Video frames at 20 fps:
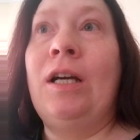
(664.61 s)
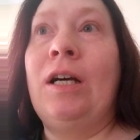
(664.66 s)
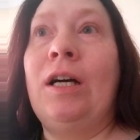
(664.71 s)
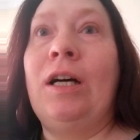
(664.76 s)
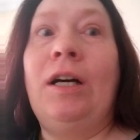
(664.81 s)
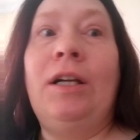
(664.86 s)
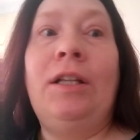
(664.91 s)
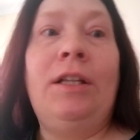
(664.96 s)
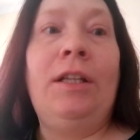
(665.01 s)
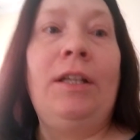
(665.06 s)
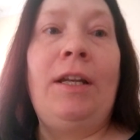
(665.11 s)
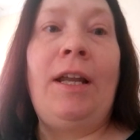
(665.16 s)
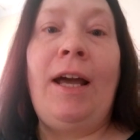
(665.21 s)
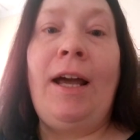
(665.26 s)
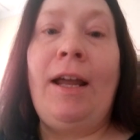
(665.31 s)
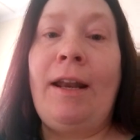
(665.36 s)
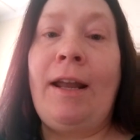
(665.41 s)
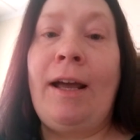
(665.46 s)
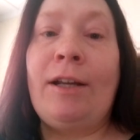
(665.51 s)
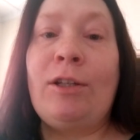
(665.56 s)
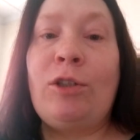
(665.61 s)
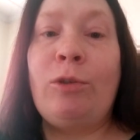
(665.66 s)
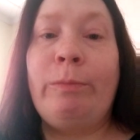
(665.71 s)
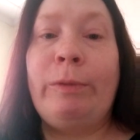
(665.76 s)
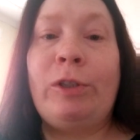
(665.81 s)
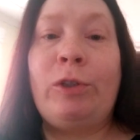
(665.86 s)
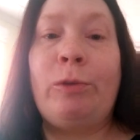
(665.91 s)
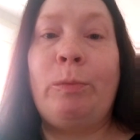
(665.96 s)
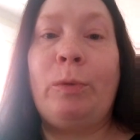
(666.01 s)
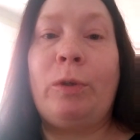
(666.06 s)
than that, not too
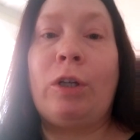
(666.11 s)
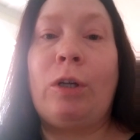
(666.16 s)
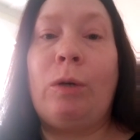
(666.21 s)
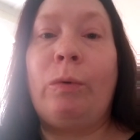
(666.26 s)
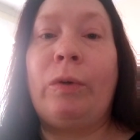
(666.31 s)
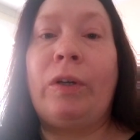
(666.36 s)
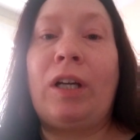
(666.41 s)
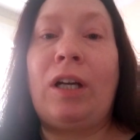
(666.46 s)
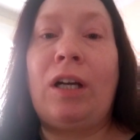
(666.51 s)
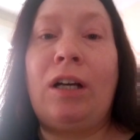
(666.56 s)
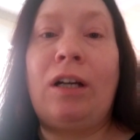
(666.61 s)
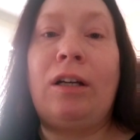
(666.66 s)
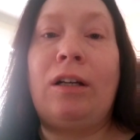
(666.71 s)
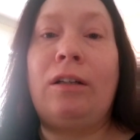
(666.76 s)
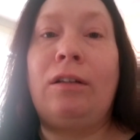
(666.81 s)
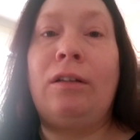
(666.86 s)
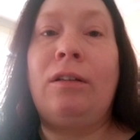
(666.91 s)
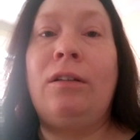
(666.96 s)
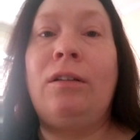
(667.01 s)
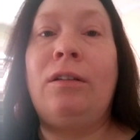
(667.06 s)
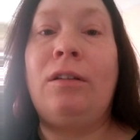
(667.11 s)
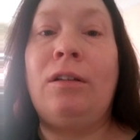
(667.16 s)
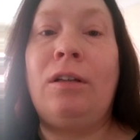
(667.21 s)
much more going on.